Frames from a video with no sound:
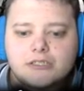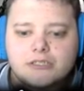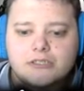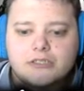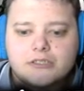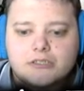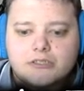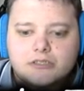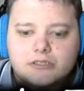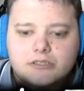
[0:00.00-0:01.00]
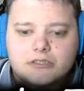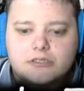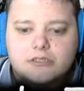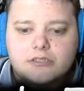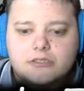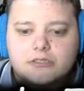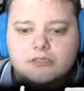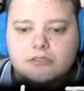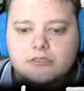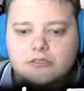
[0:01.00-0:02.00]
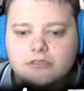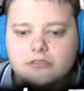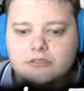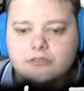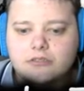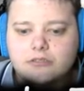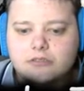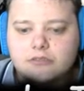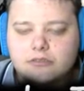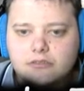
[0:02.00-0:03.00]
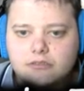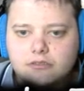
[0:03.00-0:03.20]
(silence)